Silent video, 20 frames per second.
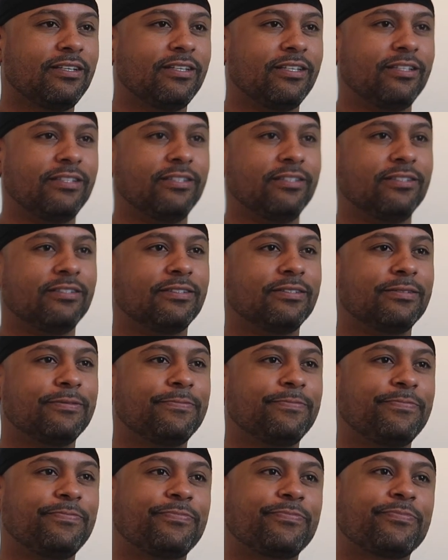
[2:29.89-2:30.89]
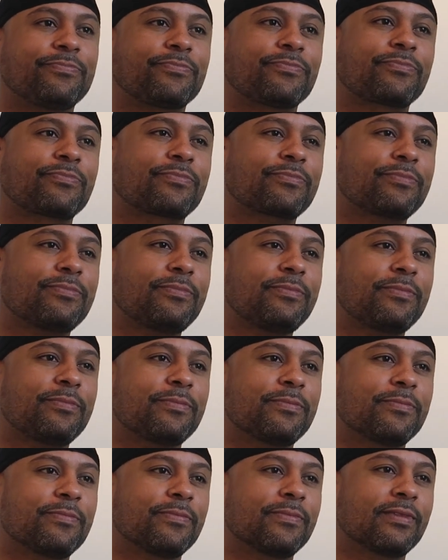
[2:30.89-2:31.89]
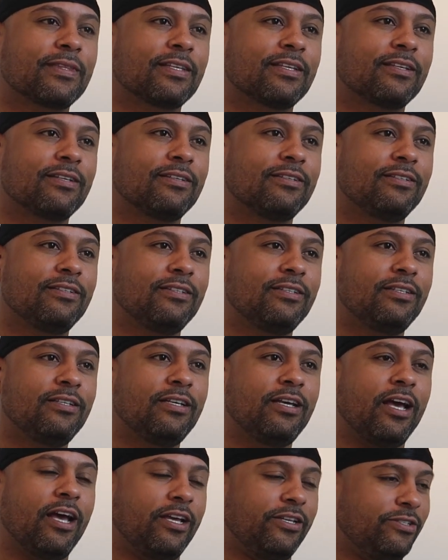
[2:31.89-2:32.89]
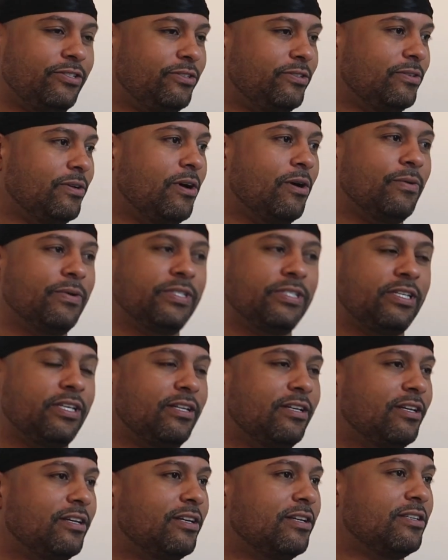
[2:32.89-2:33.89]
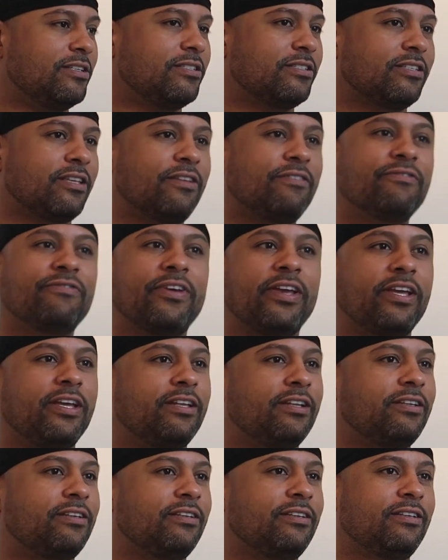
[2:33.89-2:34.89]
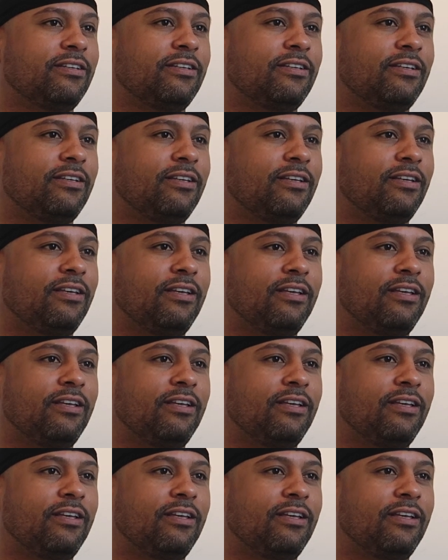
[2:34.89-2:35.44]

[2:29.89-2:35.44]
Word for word: And, and when you used to get cut, what kind of cuts would you get? I used to always get a skin fade, uh-huh.